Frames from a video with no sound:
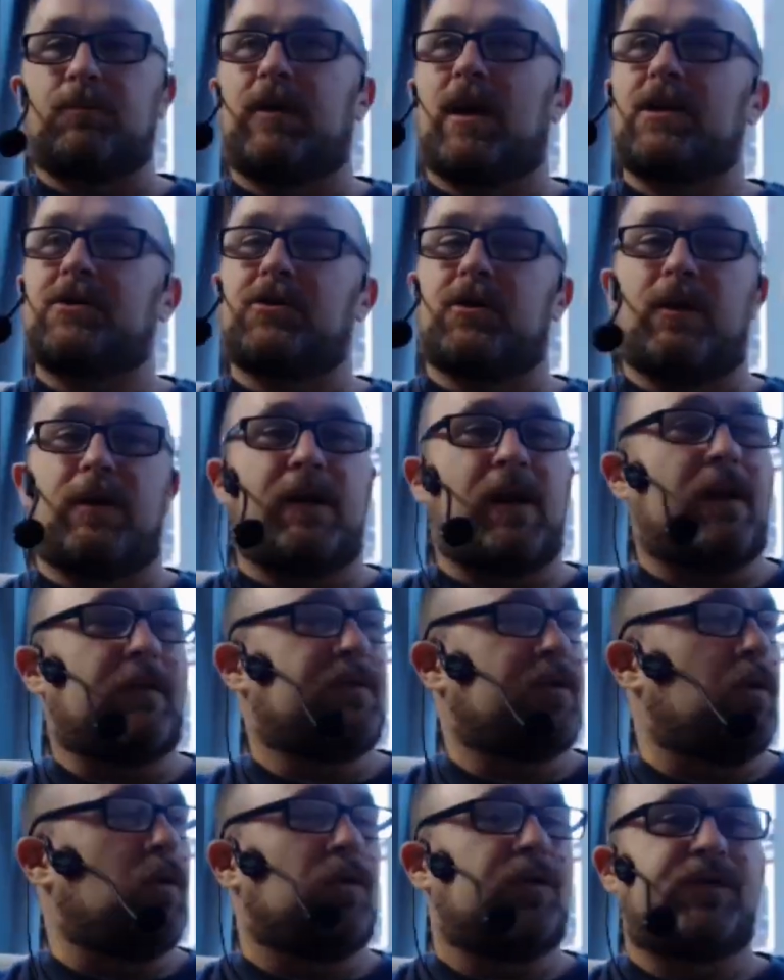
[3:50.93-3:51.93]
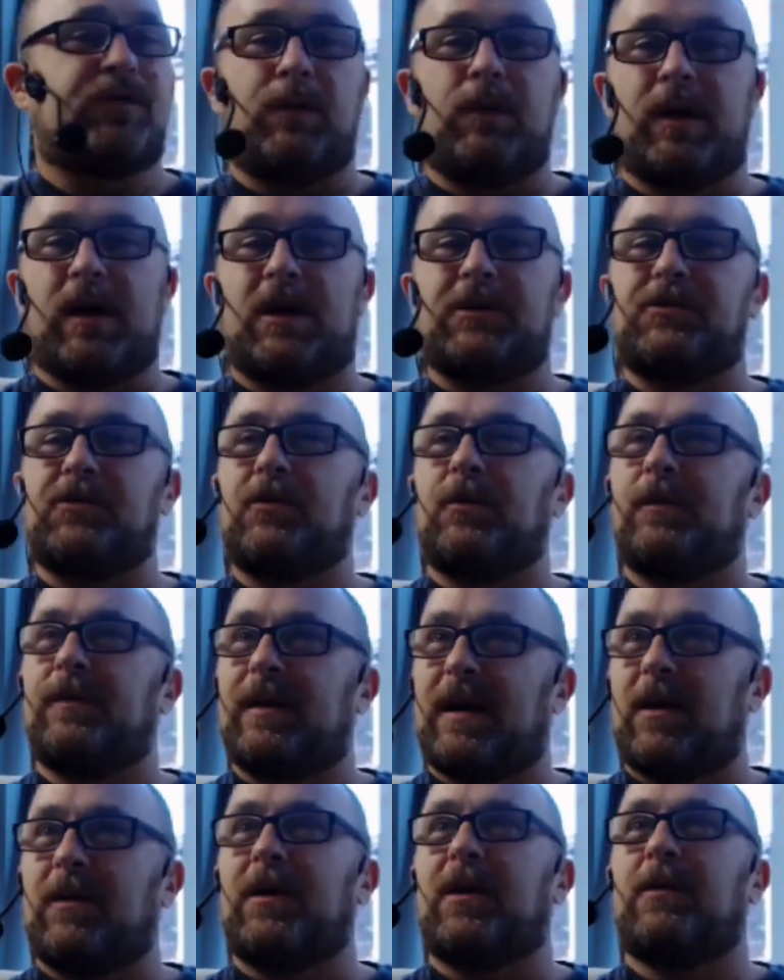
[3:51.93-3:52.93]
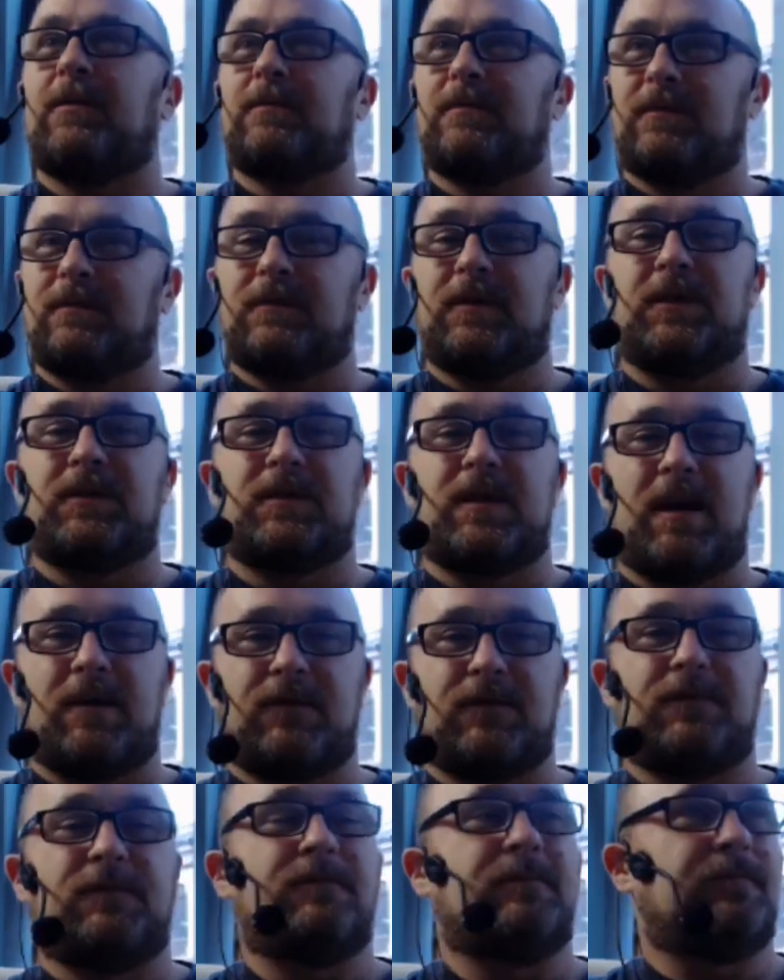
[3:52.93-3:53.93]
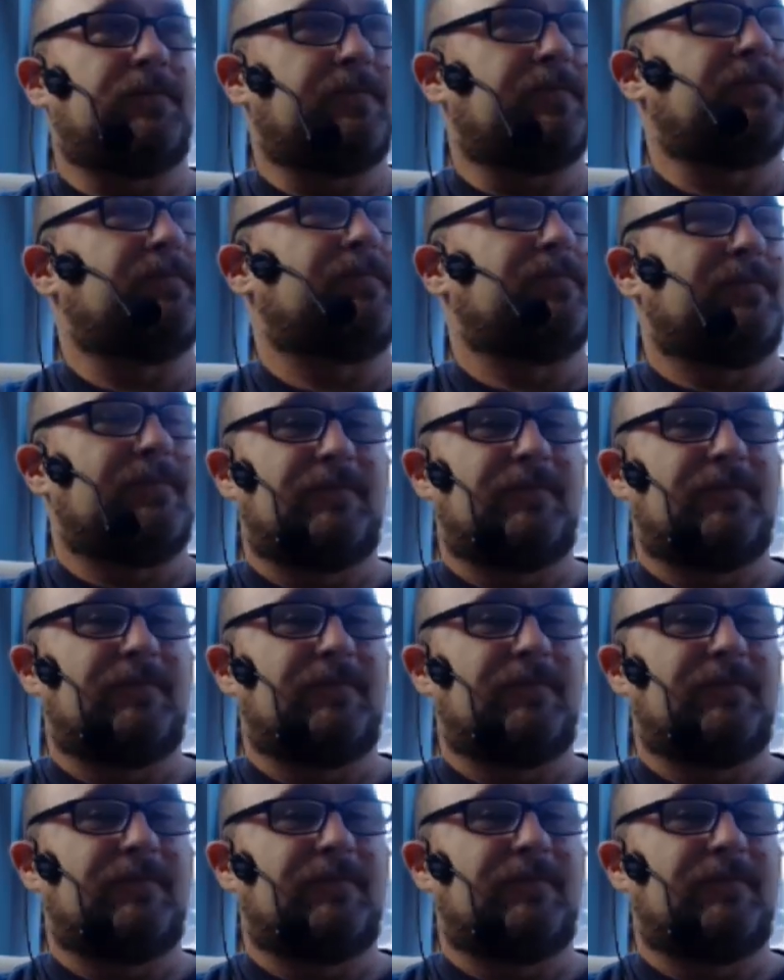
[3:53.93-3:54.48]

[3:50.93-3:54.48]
pleasure, and uh, it's cool to see what you guys are doing down here. Thank Good you. stuff. Yeah. Cool.